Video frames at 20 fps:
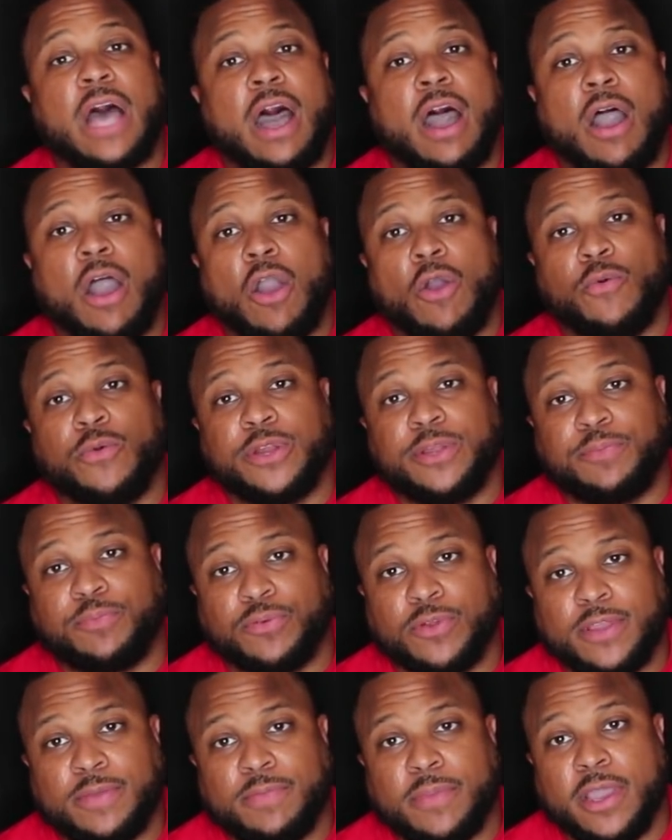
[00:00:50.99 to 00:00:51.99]
I already
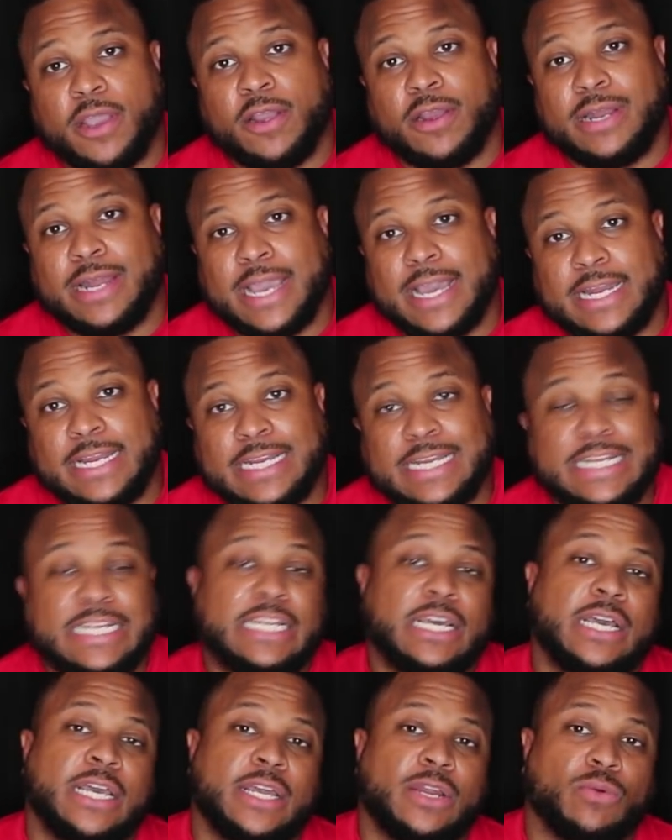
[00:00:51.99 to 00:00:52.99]
pre-marinated
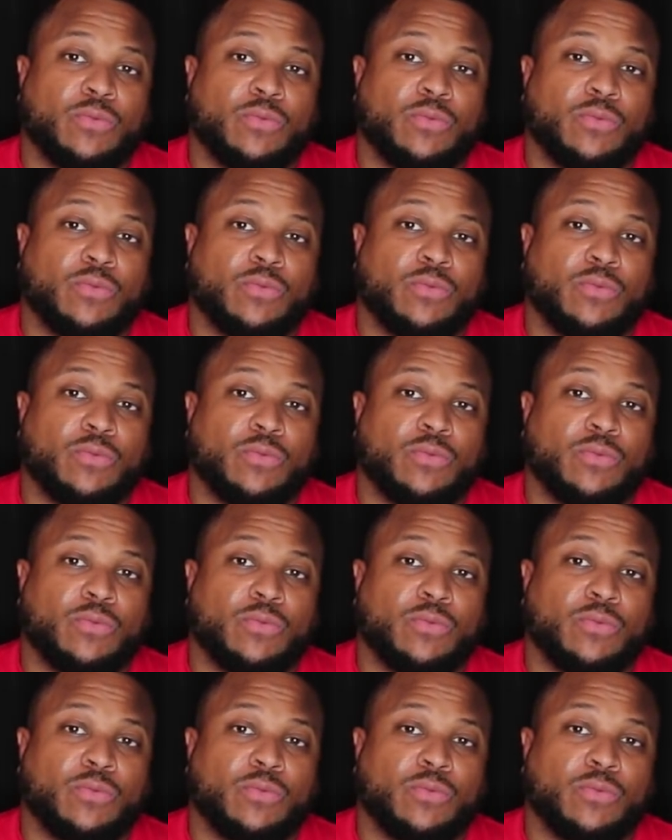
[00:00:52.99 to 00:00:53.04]
in